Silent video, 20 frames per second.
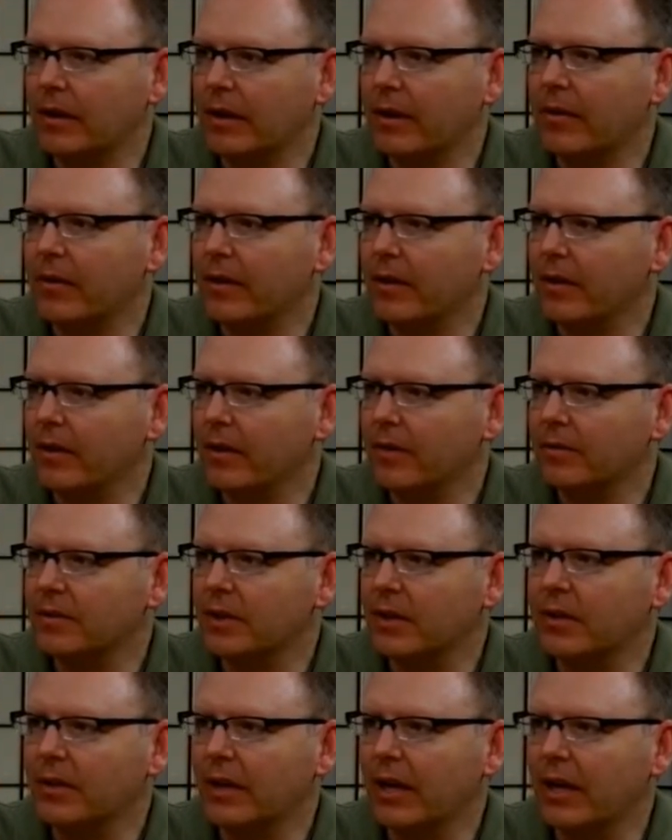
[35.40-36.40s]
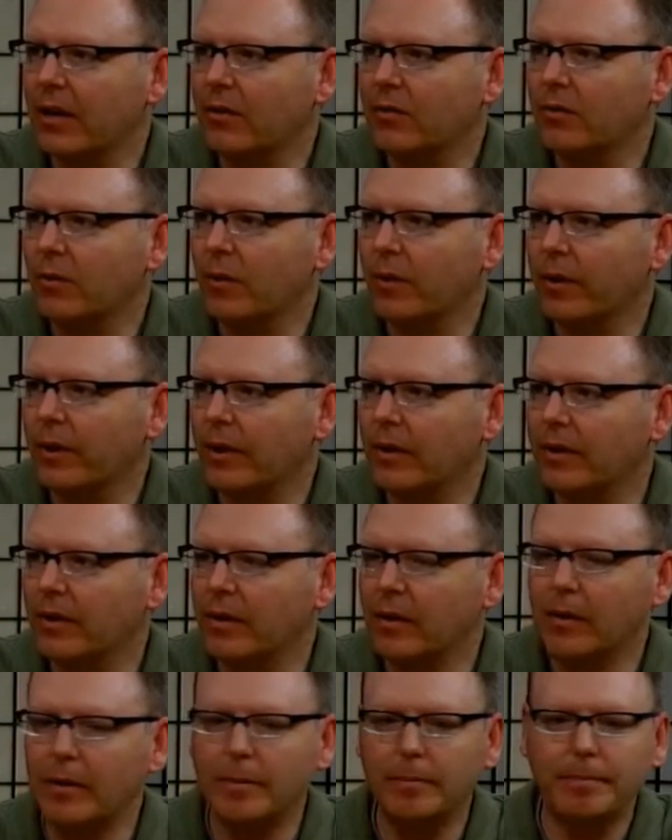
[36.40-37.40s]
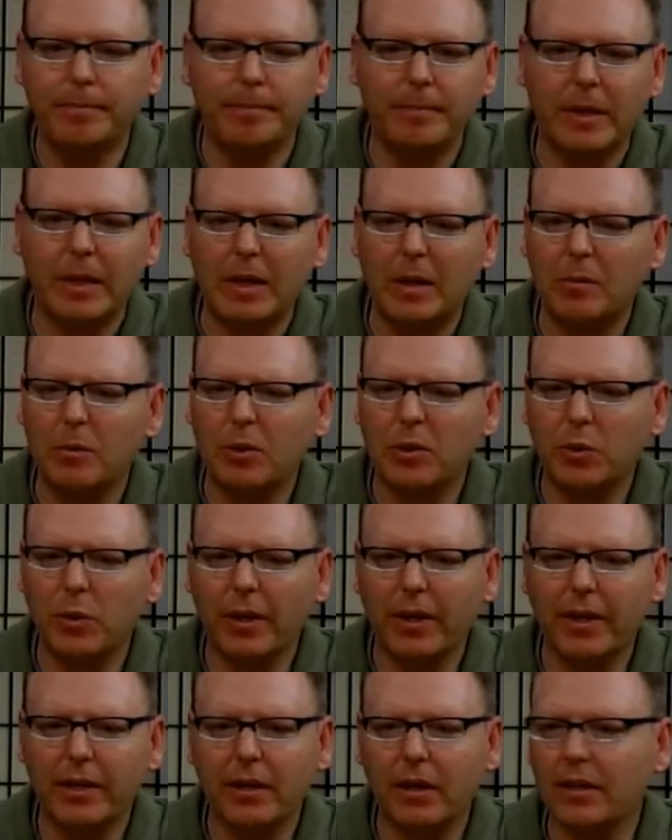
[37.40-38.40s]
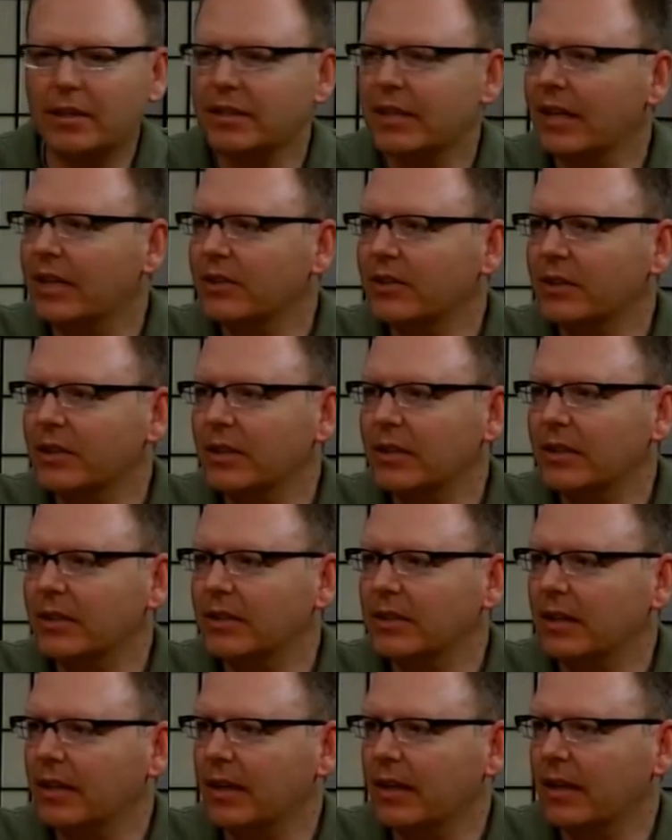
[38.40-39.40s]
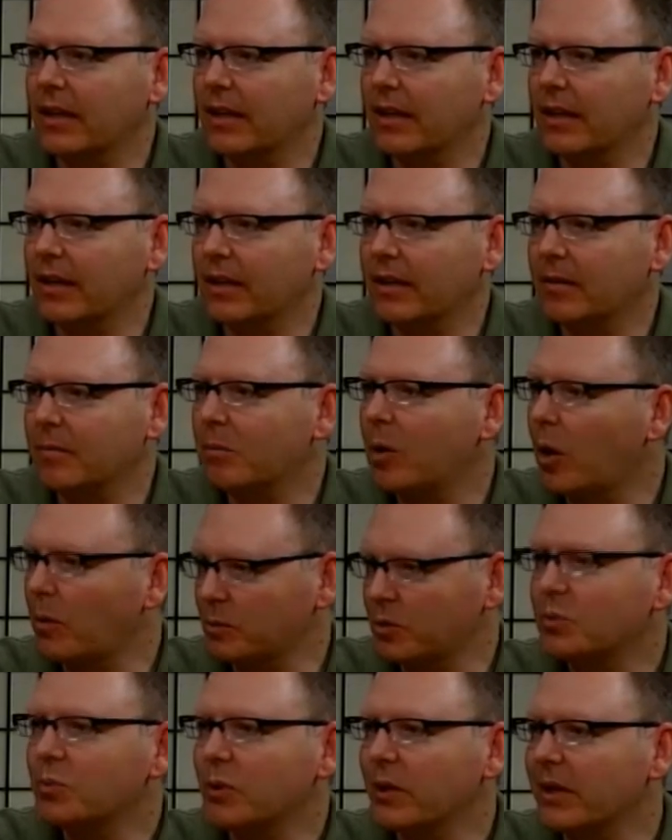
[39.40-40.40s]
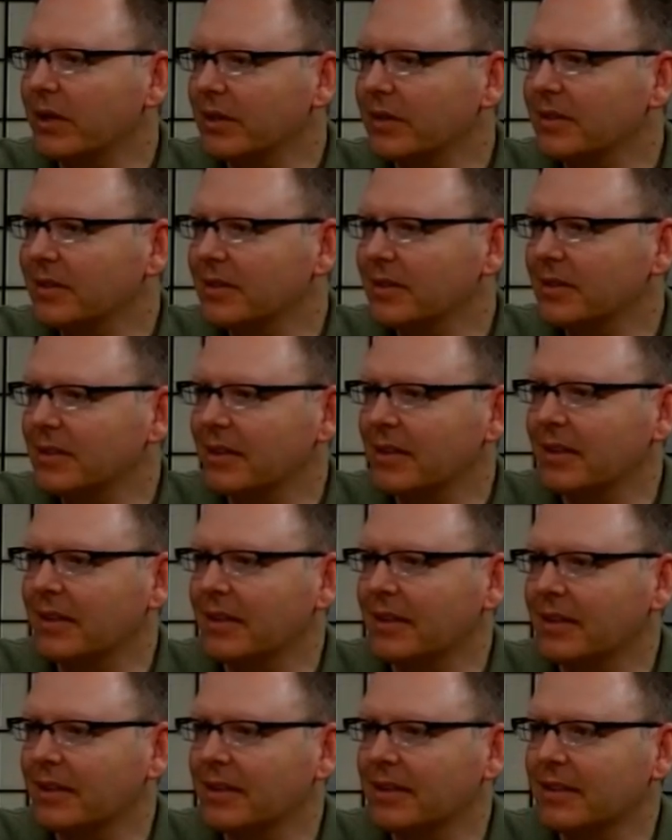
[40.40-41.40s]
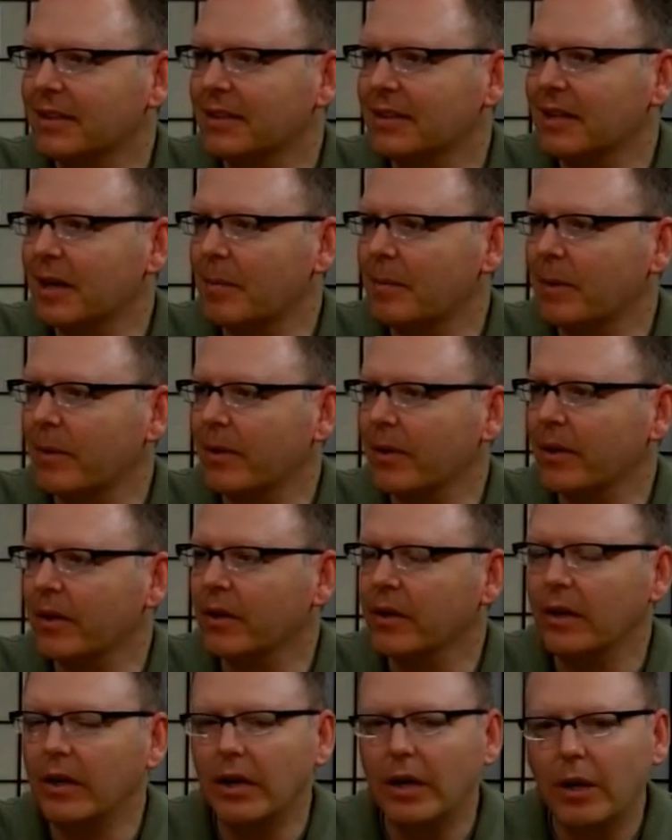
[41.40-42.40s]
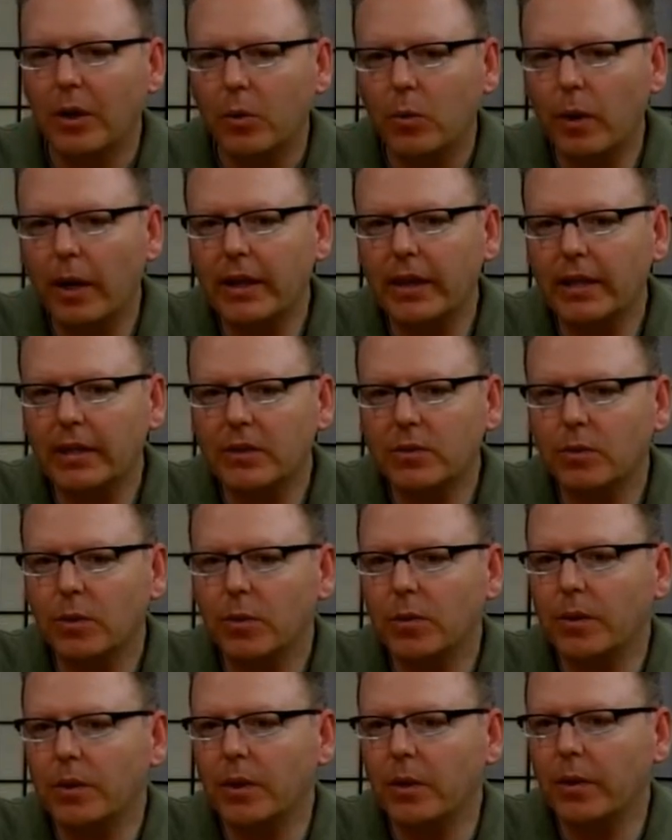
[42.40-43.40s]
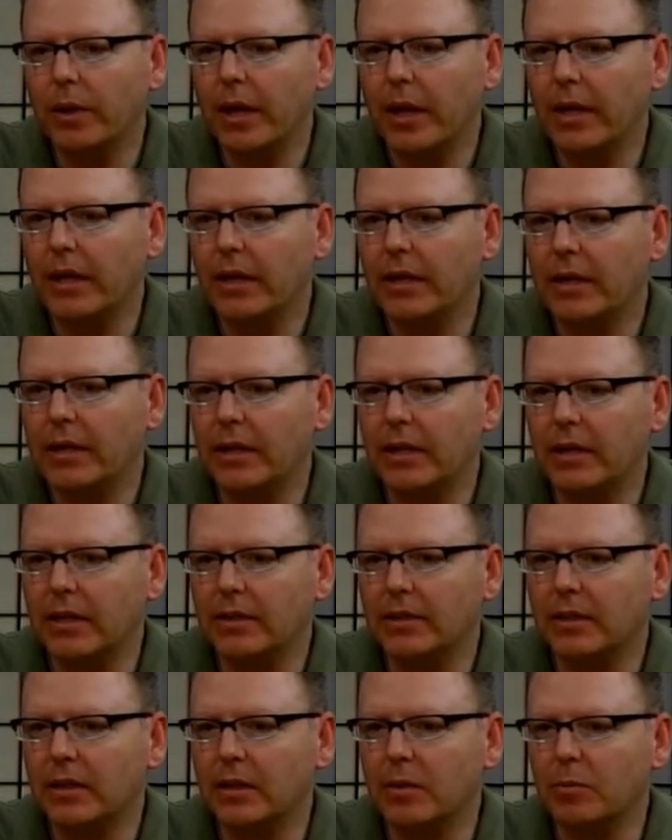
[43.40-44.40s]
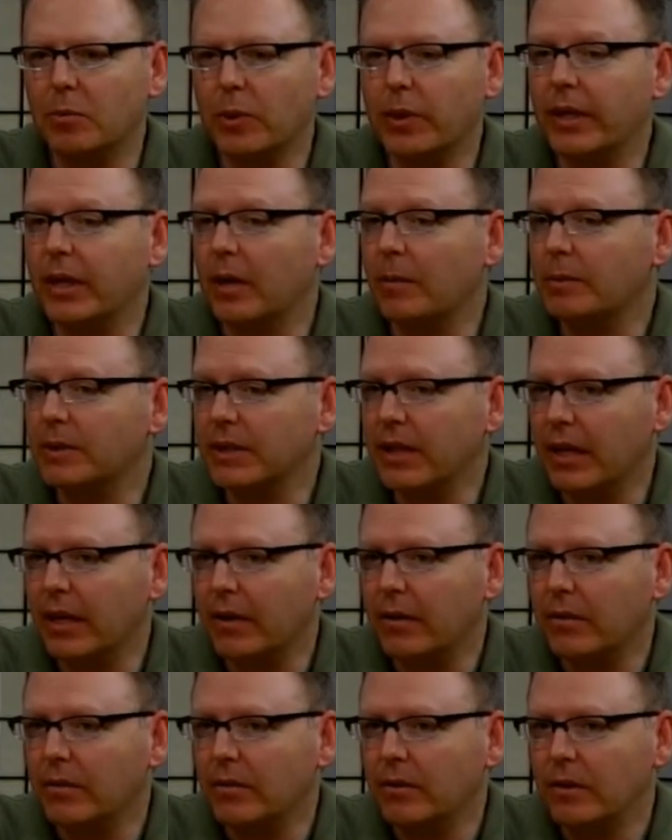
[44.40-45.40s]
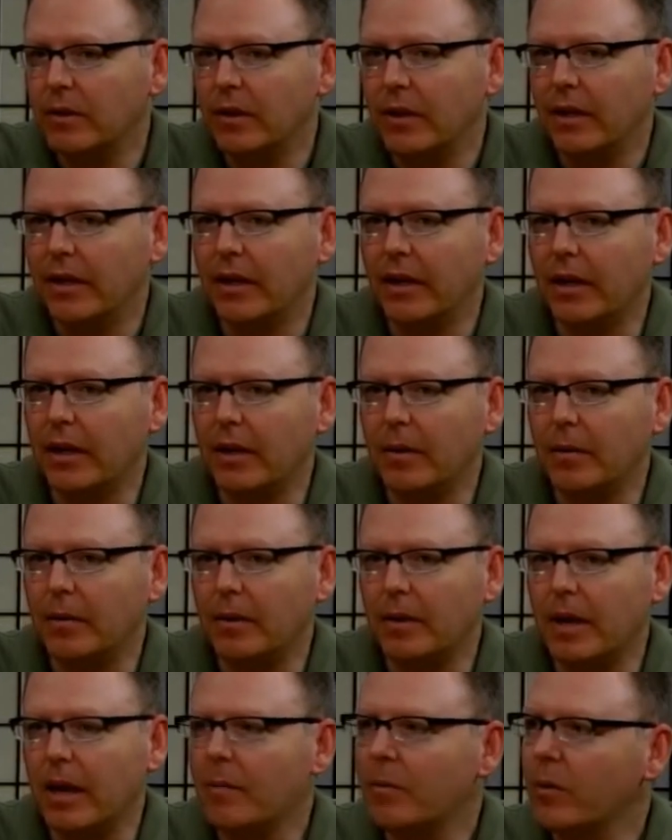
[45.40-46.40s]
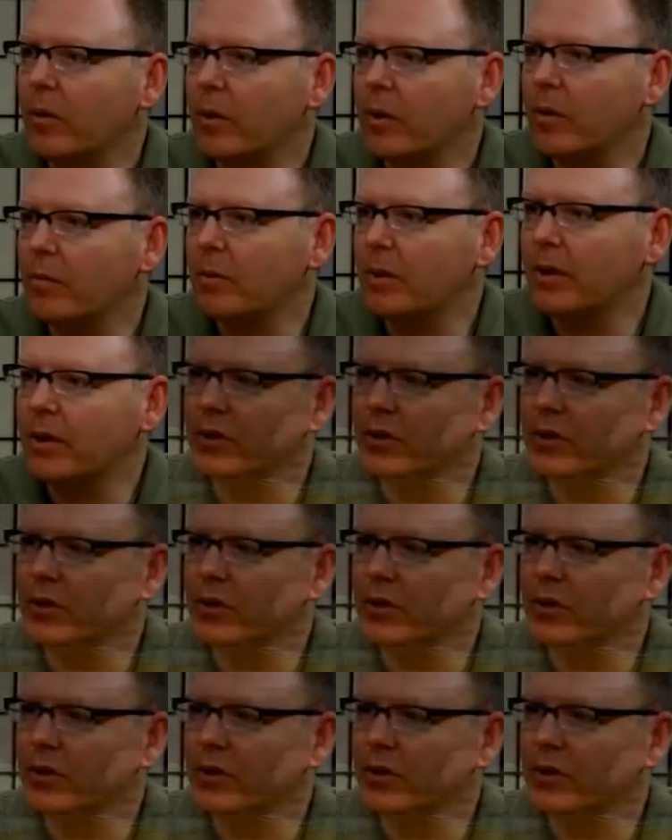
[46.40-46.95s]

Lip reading: area of Southern California, between Los Angeles and Palm Springs type area. Redlands, where we're located, is a pretty upscale neighborhood, but